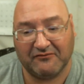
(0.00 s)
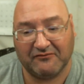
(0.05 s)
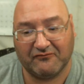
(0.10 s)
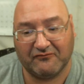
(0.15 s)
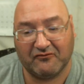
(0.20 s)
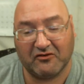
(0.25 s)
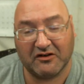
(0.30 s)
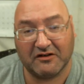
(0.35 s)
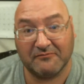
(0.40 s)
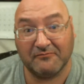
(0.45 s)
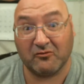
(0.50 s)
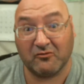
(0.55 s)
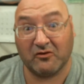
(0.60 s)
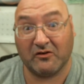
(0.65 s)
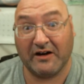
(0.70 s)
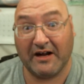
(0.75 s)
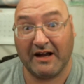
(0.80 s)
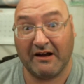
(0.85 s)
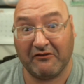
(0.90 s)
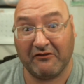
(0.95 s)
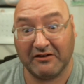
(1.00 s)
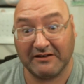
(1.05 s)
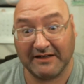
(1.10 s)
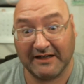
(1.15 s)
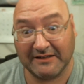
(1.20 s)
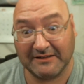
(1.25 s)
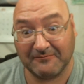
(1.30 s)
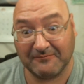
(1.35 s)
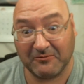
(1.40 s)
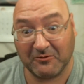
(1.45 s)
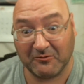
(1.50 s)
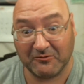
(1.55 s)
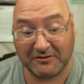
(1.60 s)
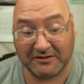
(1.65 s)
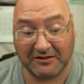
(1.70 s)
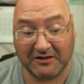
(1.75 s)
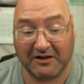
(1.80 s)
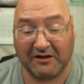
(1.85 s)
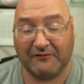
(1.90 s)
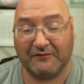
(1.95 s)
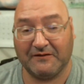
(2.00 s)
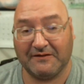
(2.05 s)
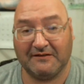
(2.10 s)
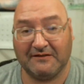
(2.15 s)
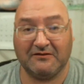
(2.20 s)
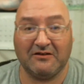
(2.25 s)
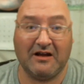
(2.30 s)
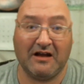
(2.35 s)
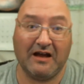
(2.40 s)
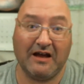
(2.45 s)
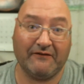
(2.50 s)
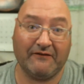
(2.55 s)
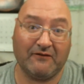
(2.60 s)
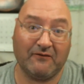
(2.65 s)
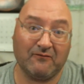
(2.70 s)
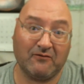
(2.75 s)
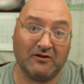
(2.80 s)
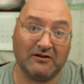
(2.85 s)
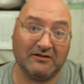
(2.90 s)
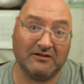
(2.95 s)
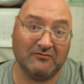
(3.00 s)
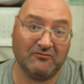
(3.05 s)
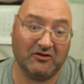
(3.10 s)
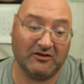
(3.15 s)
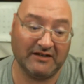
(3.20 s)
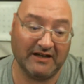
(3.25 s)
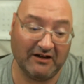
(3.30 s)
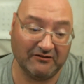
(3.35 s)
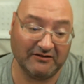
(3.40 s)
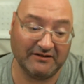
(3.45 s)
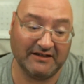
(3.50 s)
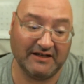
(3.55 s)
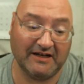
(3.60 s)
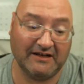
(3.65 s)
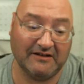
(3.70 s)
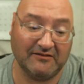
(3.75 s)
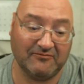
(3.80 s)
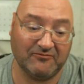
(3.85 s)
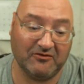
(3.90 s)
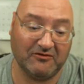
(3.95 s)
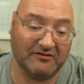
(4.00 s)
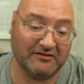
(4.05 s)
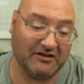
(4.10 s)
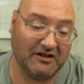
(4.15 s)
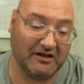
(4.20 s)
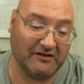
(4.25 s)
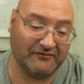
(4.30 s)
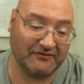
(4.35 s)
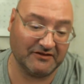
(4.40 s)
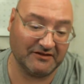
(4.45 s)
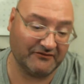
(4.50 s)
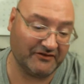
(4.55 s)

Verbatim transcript: work more hours at the post office and not have to work so much outside of the post office.